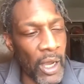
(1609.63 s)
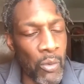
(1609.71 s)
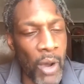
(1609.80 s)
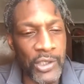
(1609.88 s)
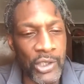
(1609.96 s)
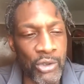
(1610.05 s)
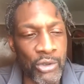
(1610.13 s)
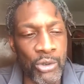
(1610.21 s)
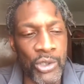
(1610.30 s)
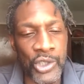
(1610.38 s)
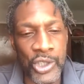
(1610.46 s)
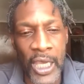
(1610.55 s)
I'm watching you do
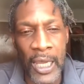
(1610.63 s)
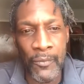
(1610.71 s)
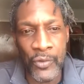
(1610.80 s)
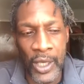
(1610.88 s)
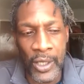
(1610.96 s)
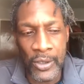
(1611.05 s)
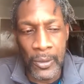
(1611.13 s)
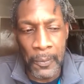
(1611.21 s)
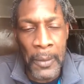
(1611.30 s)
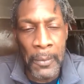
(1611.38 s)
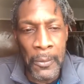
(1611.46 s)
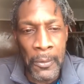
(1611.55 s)
the same thing to
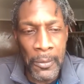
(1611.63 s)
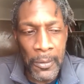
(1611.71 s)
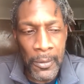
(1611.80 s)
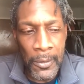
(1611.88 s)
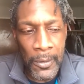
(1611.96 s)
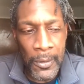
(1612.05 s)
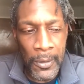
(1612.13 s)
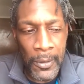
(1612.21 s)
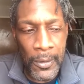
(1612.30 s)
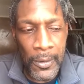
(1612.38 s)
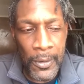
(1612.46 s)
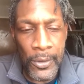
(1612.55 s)
people
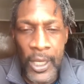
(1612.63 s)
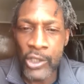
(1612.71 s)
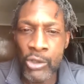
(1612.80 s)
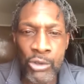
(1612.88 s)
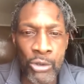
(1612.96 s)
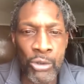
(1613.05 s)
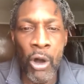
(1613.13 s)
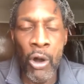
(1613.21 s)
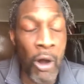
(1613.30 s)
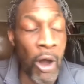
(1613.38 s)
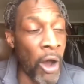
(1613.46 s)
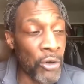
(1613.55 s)
that you do to
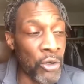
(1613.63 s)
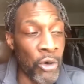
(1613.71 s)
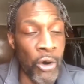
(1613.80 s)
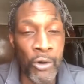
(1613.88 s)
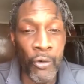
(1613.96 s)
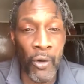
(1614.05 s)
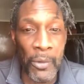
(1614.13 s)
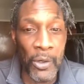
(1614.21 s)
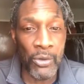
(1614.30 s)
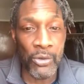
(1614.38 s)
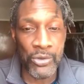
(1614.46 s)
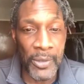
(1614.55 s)
hardcore
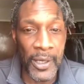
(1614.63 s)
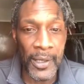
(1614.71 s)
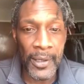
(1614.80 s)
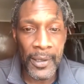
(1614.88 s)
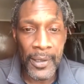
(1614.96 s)
criminals, man.